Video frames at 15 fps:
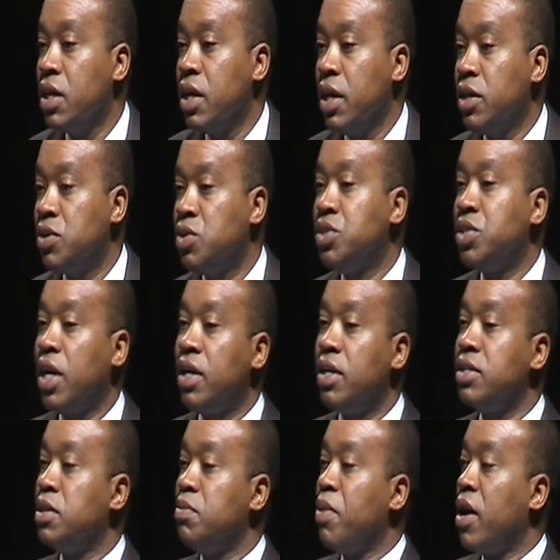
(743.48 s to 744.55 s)
is to
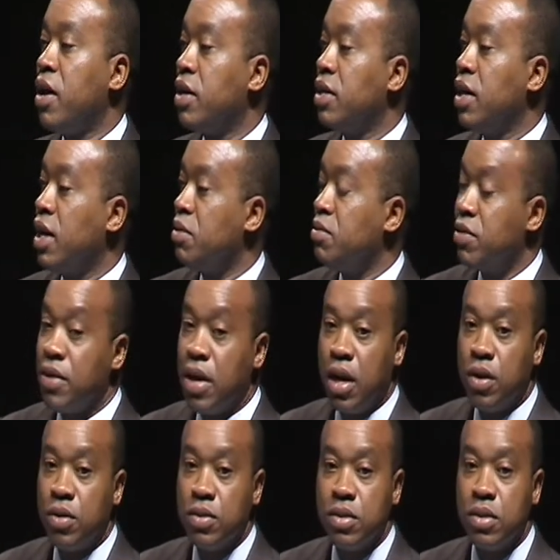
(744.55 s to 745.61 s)
challenge the paradigm
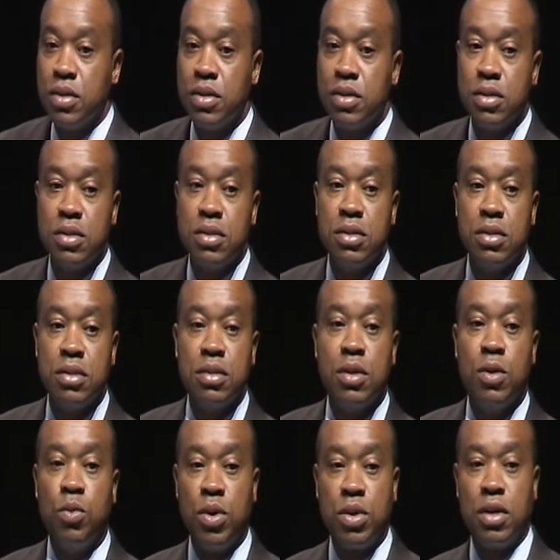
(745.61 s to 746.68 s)
around
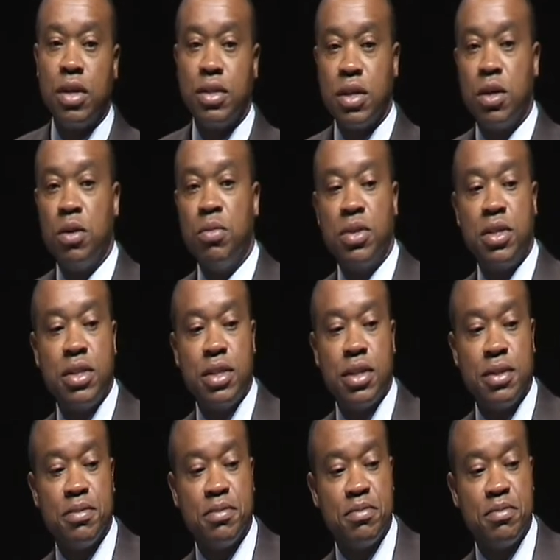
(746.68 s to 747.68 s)
water as a commodity.